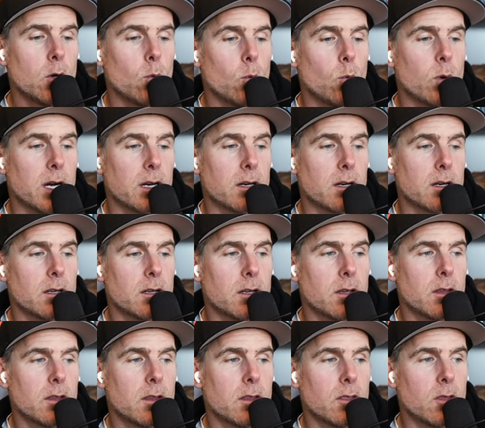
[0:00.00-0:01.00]
where
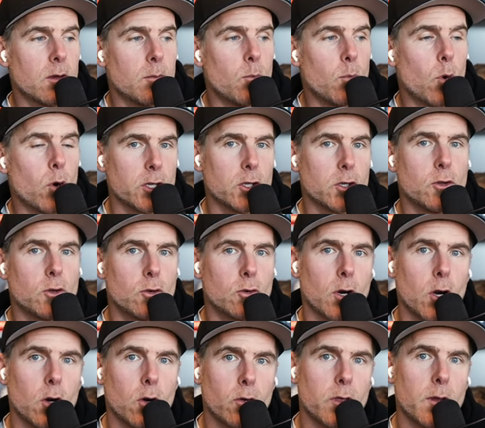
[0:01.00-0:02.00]
the more you
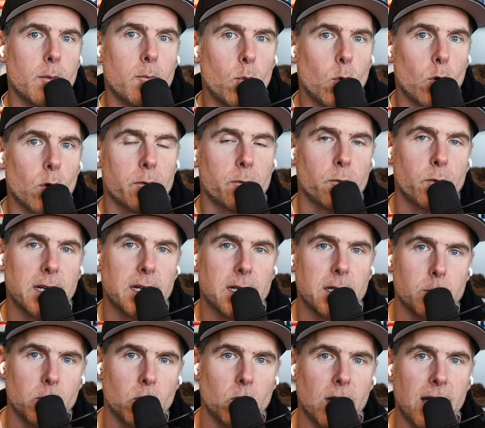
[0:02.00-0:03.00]
grow, the more
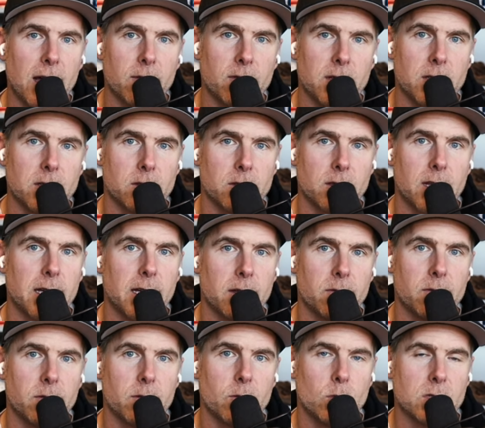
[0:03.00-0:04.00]
freedom you have in your
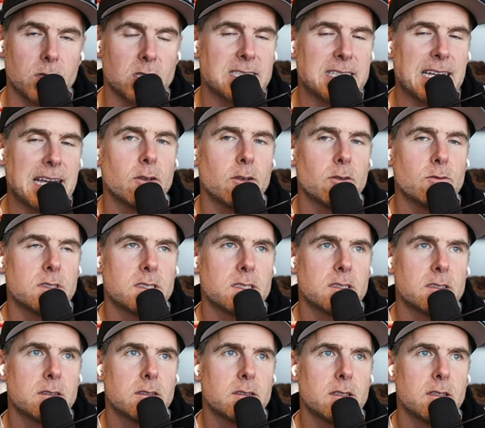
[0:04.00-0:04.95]
life, which sounds